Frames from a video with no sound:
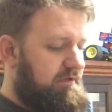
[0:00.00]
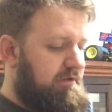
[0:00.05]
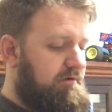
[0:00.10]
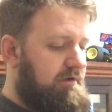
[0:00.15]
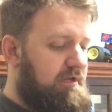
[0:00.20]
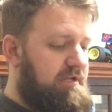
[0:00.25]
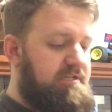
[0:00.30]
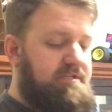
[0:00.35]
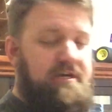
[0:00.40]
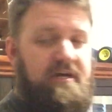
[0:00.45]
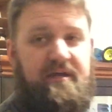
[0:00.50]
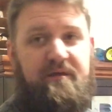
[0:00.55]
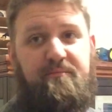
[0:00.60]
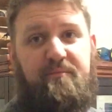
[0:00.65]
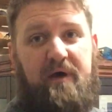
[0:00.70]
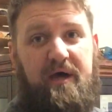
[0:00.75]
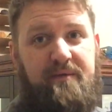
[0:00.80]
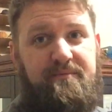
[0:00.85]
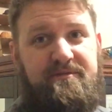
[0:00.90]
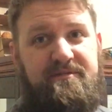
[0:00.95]
Great Italian
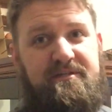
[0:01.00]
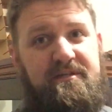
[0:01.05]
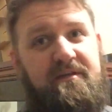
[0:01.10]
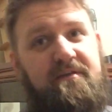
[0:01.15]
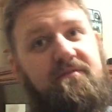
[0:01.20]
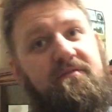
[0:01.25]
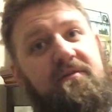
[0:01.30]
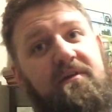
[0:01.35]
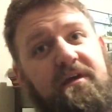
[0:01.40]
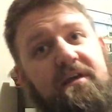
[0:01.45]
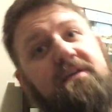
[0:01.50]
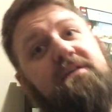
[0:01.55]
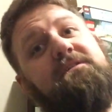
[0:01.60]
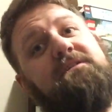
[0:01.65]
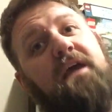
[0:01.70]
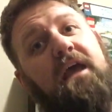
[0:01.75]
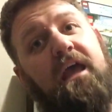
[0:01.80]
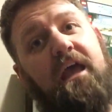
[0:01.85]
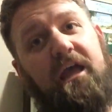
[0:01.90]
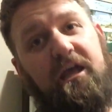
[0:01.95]
pipe. Steve
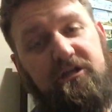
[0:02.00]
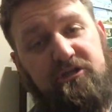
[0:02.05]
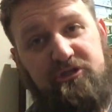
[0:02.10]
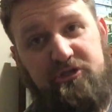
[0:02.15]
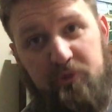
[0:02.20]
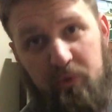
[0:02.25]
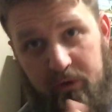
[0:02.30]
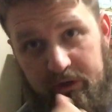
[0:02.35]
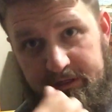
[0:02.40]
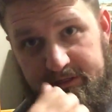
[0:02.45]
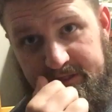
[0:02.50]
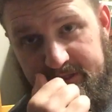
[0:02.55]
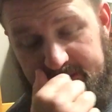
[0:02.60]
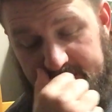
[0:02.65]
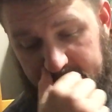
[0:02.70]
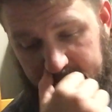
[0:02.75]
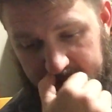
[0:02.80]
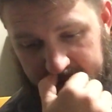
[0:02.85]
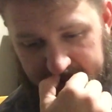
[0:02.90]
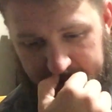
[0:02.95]
is a joy to
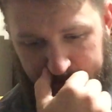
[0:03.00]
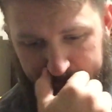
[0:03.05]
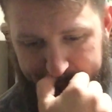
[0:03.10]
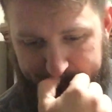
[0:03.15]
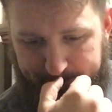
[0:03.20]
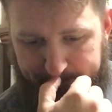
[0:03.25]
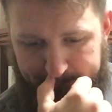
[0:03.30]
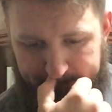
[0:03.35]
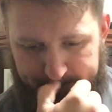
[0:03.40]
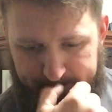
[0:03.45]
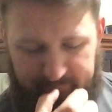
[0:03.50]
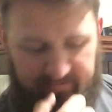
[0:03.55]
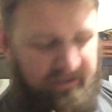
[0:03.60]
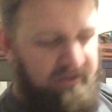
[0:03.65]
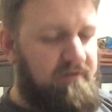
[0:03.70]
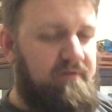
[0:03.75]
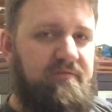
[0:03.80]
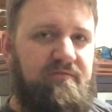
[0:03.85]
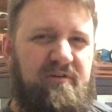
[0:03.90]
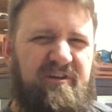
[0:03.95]
deal with.
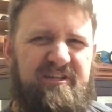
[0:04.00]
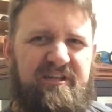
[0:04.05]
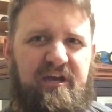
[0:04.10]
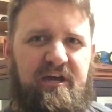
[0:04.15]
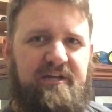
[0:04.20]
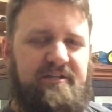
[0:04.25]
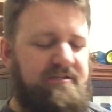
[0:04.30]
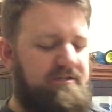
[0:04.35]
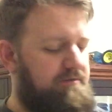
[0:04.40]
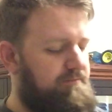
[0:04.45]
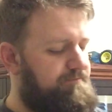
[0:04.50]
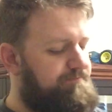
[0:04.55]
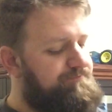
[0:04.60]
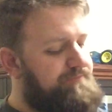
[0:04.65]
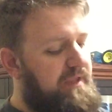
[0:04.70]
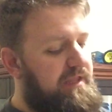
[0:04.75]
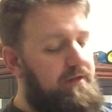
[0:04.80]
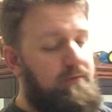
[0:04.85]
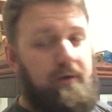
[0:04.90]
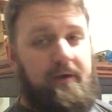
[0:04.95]
Fun guy, too.
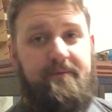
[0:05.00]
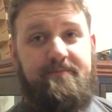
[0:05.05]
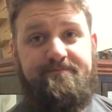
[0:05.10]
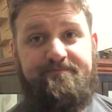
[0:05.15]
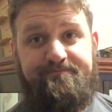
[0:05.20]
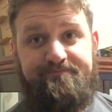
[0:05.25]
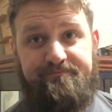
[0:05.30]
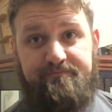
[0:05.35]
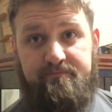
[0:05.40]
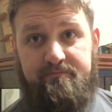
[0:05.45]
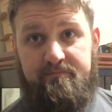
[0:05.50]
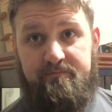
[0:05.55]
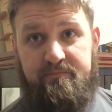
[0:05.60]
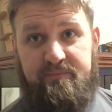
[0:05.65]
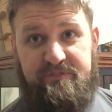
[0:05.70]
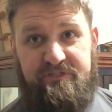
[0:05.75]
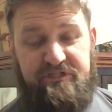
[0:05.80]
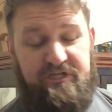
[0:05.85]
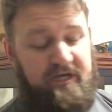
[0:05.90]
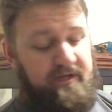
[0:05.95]
Anyway,
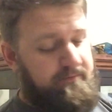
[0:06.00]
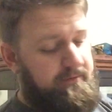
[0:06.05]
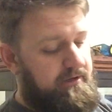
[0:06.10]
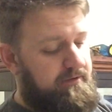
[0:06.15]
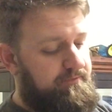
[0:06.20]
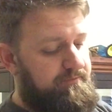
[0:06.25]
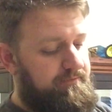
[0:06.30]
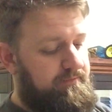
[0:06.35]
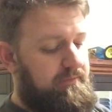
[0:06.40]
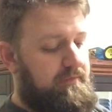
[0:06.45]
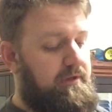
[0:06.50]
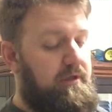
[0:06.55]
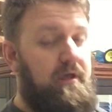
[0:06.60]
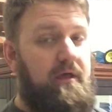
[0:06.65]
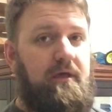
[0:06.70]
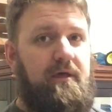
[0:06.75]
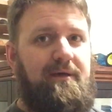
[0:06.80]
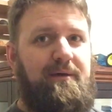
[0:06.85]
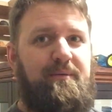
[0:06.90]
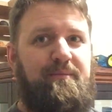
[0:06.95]
check them out.
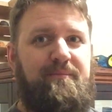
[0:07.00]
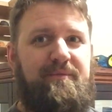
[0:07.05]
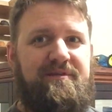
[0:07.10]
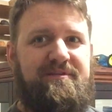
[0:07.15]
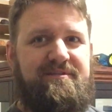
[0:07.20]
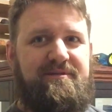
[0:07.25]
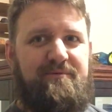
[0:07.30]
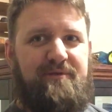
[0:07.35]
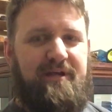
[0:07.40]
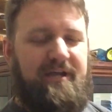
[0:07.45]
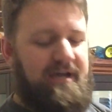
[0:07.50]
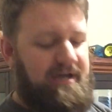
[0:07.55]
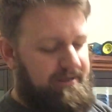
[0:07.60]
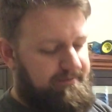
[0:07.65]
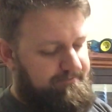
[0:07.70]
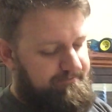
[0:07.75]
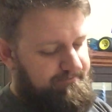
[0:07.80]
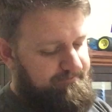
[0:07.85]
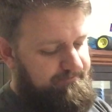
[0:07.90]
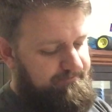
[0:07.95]
Let's see what I got.